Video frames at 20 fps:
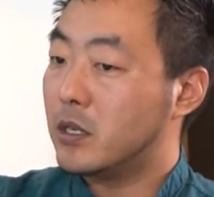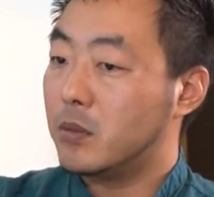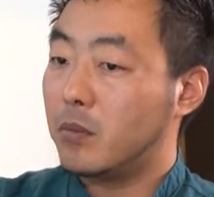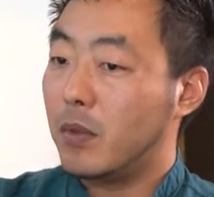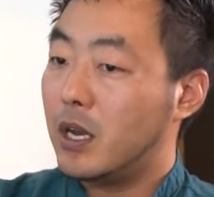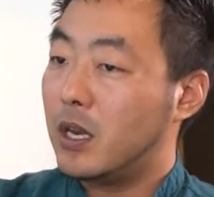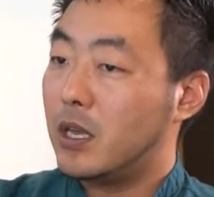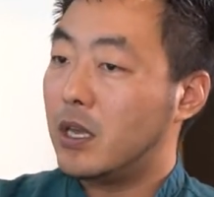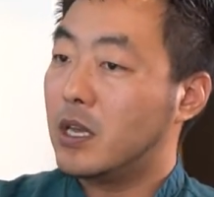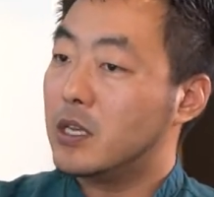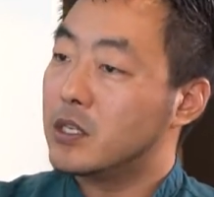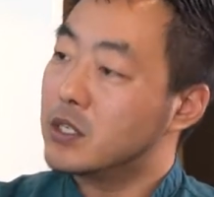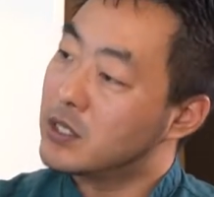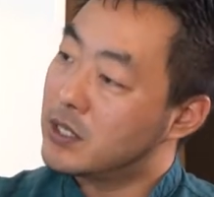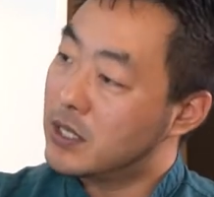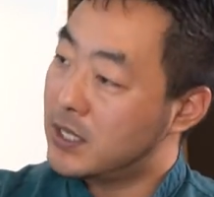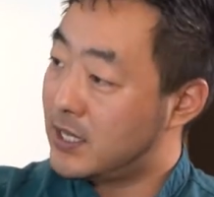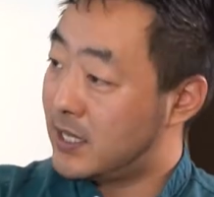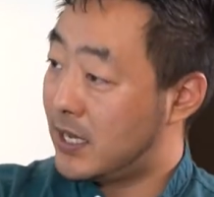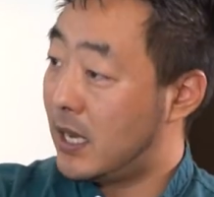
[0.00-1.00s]
In many cases,
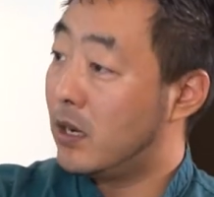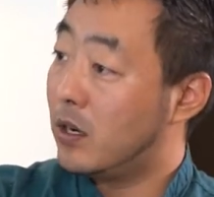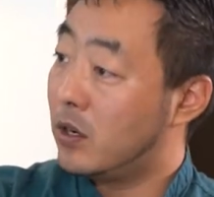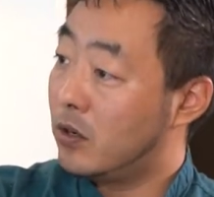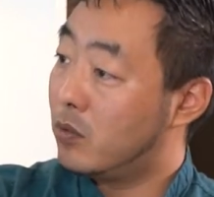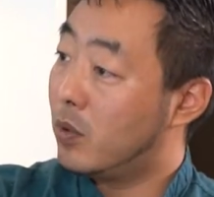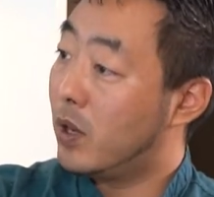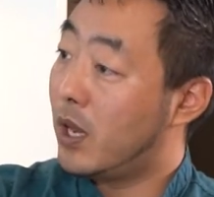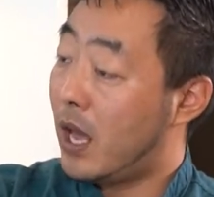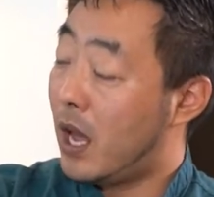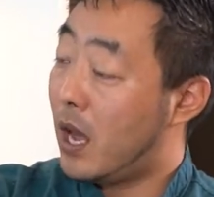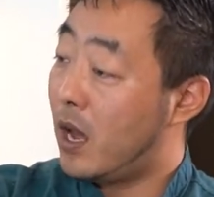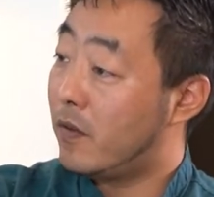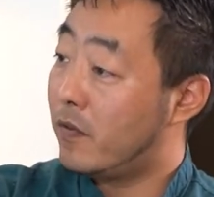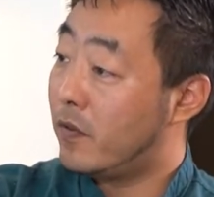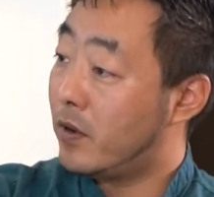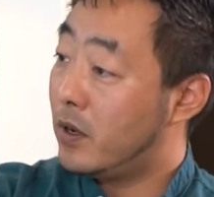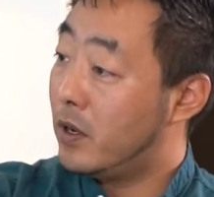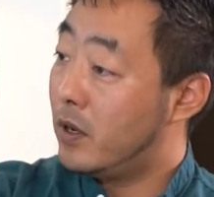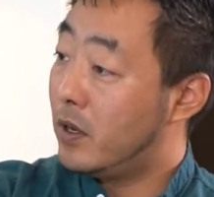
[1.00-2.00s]
the seller will
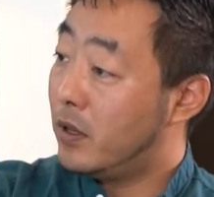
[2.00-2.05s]
have